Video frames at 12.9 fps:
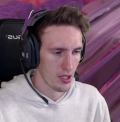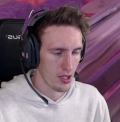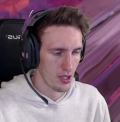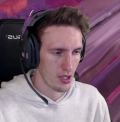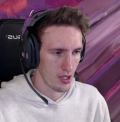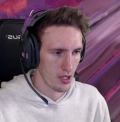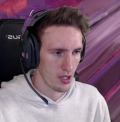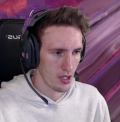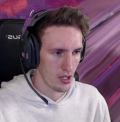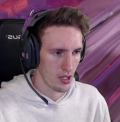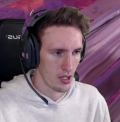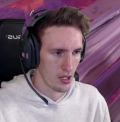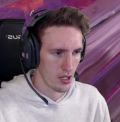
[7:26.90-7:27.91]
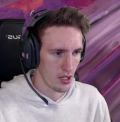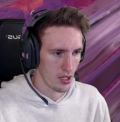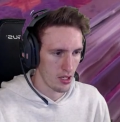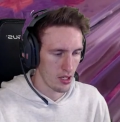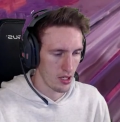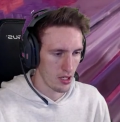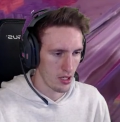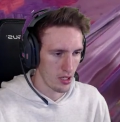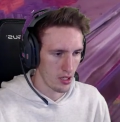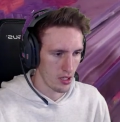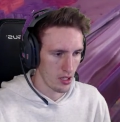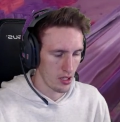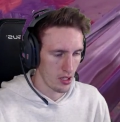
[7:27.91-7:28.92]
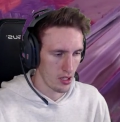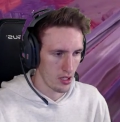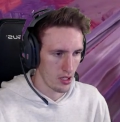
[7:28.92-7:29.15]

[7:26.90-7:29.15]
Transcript: No one is speaking in this clip.